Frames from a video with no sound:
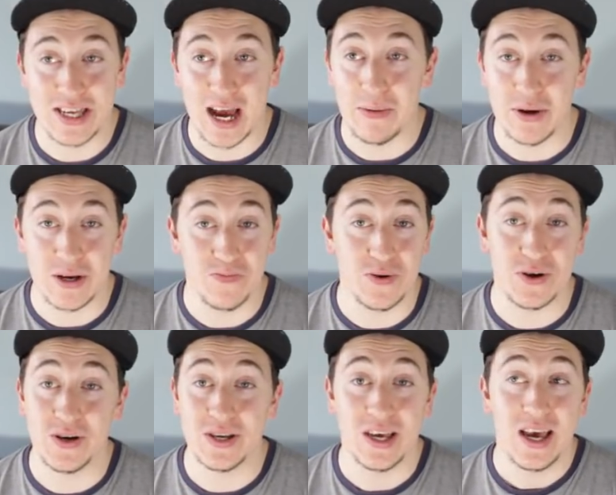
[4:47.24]
damage
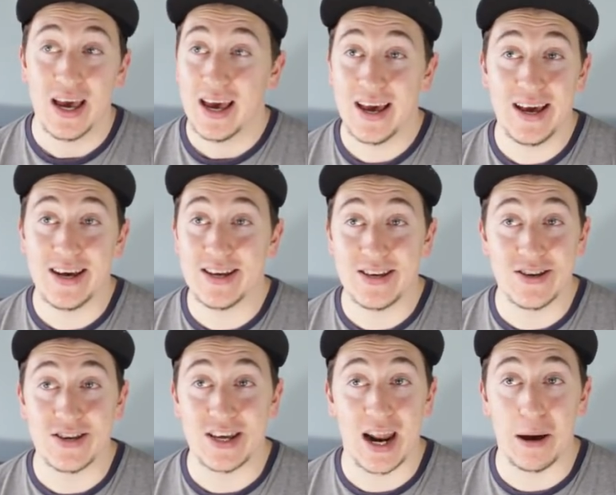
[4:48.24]
because he is
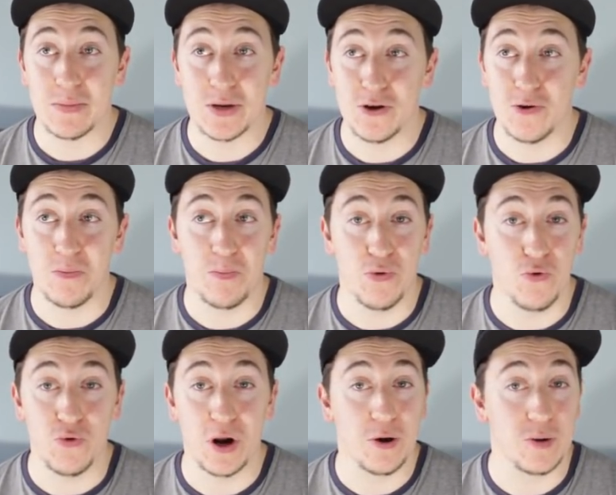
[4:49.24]
just an absolute
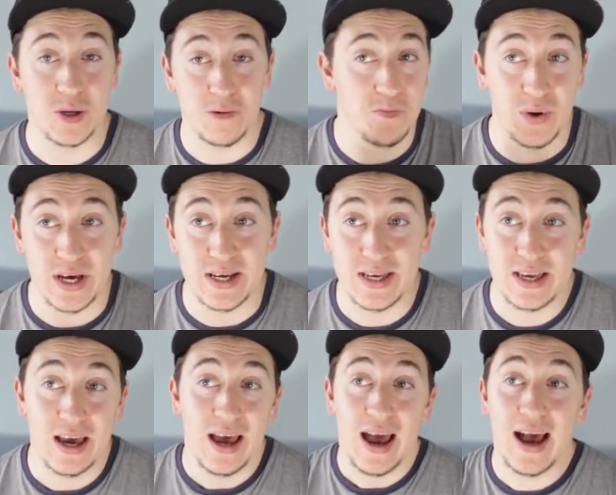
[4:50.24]
bulldozing
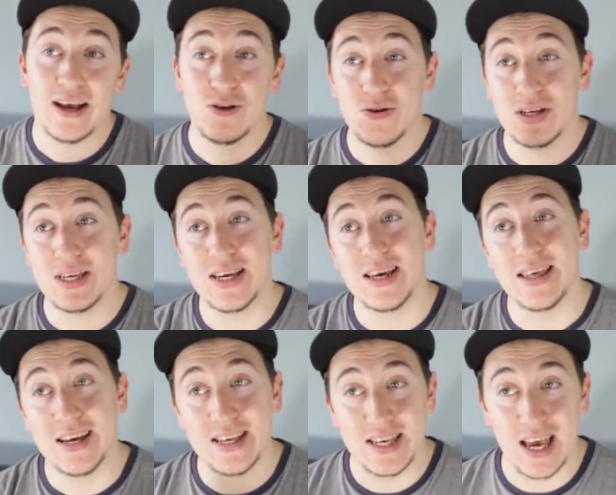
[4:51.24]
beast. As you can see,
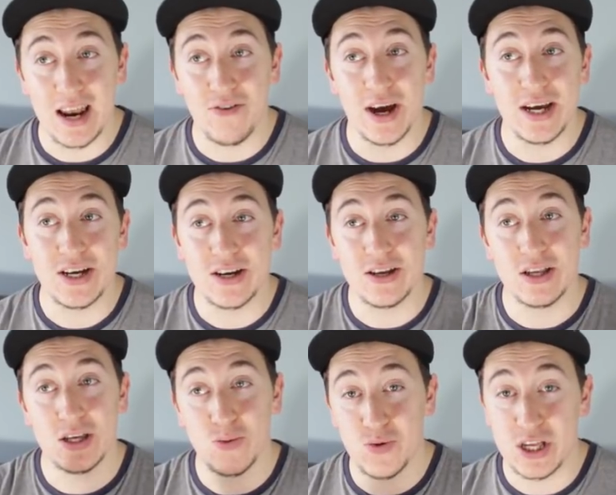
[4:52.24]
the acceleration
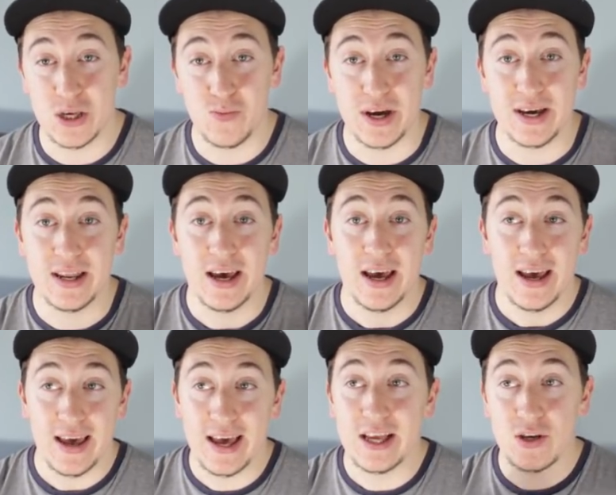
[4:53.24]
and sprint speed
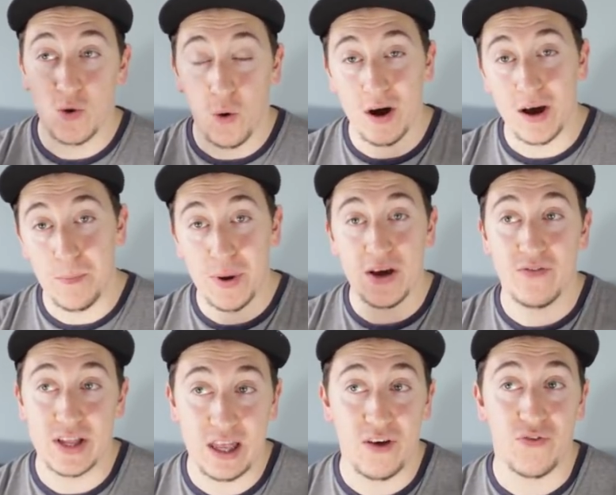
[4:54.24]
is quite a bit of
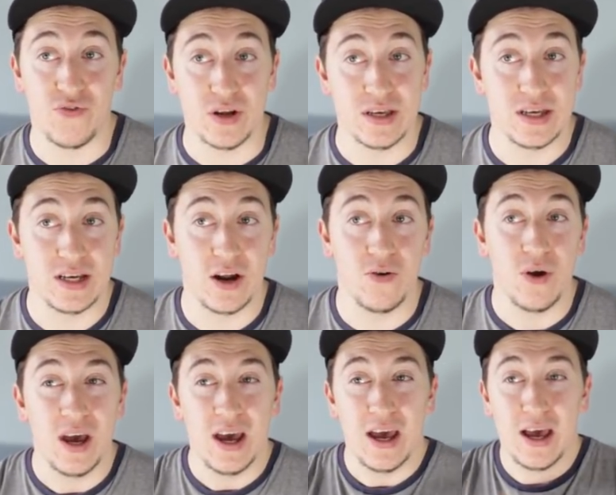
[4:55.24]
a difference. You know,
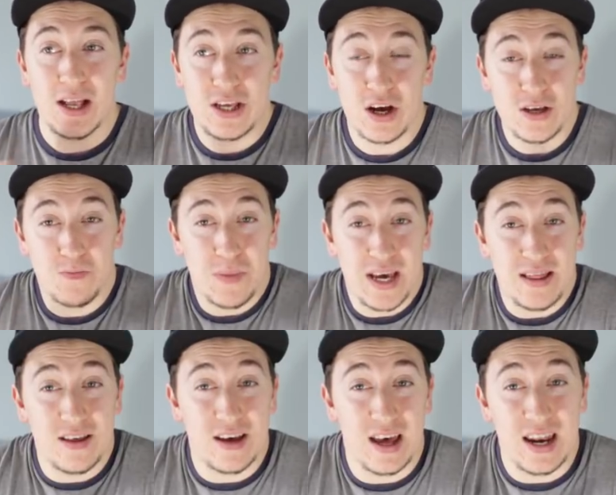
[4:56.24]
it does mean
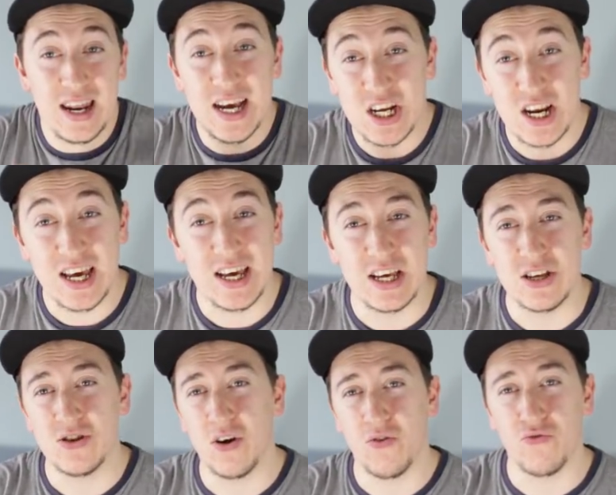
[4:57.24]
that initially
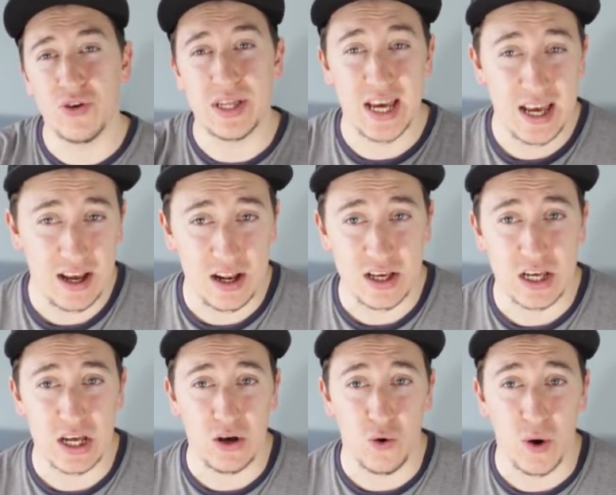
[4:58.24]
he's not
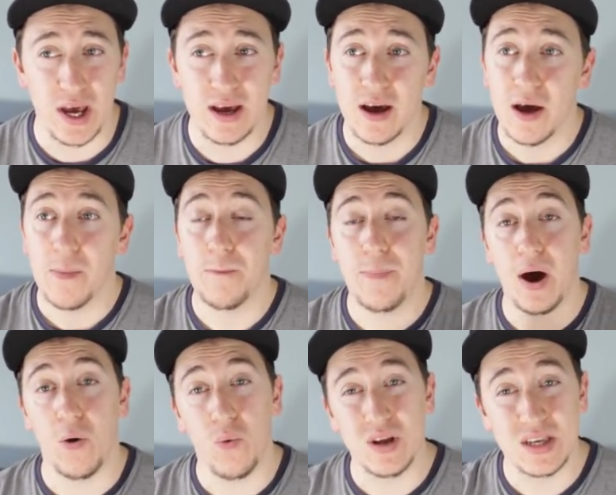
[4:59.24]
ridiculously quick,
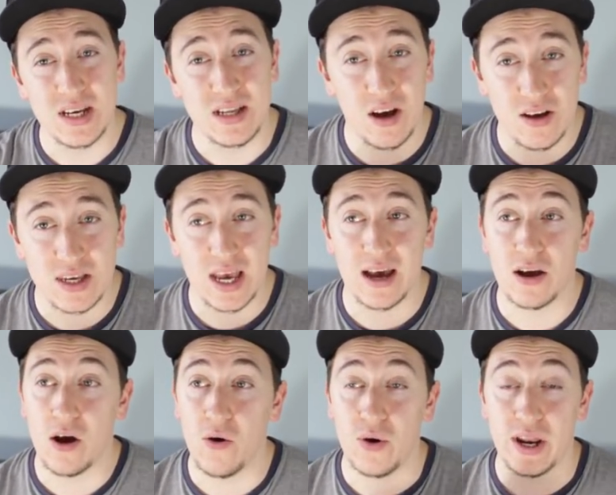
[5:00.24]
but once he does get
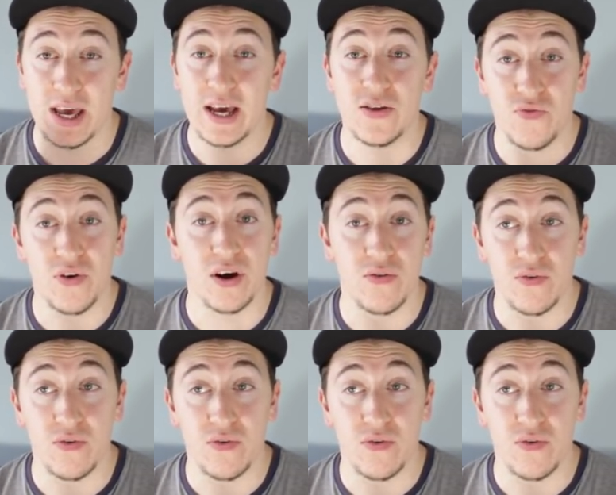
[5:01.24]
going, he is very,